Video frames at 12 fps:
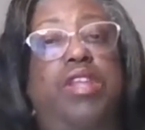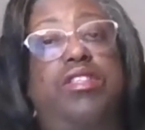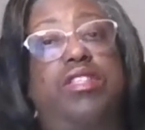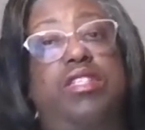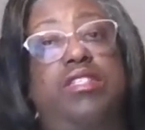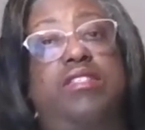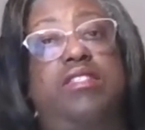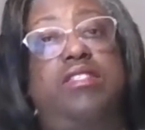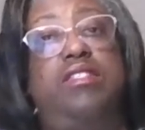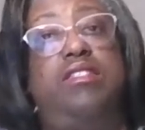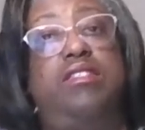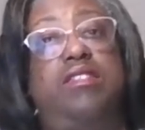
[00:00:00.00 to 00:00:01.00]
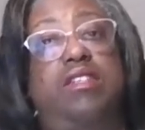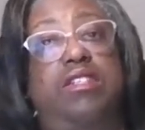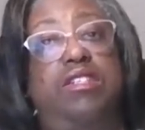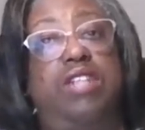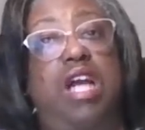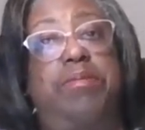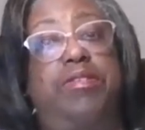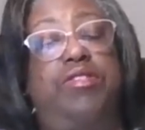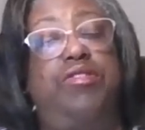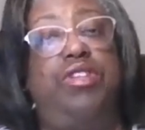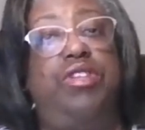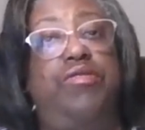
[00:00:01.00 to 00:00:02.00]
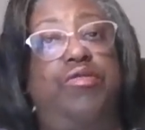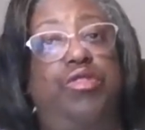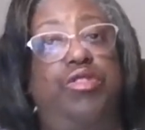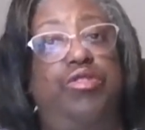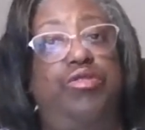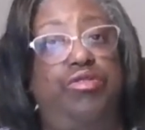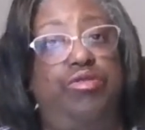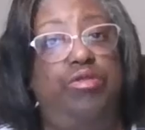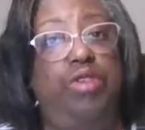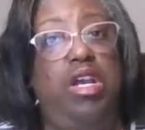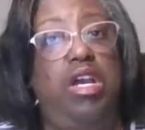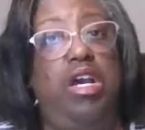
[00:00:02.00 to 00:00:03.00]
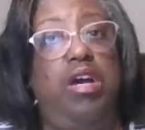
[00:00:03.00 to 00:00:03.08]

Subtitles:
whether this is a good opportunity for you to